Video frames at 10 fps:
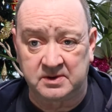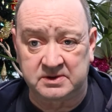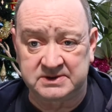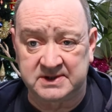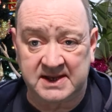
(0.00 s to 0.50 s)

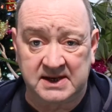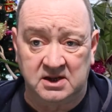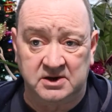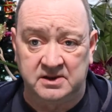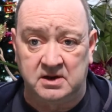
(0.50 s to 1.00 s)
because that
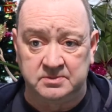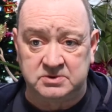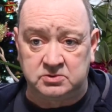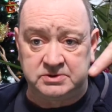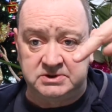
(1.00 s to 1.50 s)
light that I'm
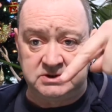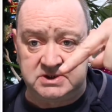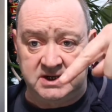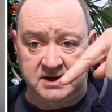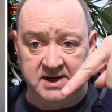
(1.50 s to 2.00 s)
talking to you
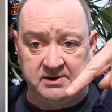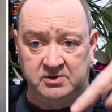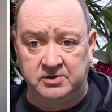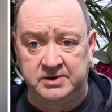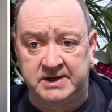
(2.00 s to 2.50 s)
down here
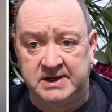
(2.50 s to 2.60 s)
on